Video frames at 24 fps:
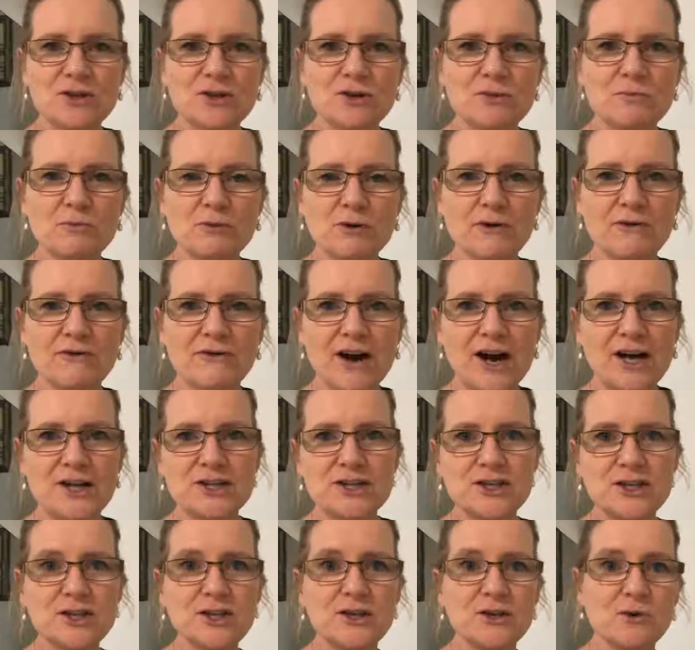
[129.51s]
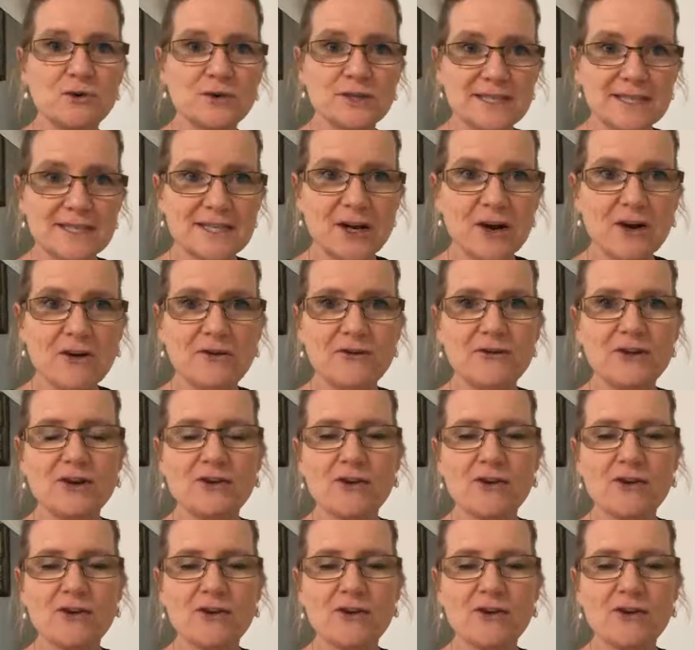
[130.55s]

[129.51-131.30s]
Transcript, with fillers: you provide to yourself,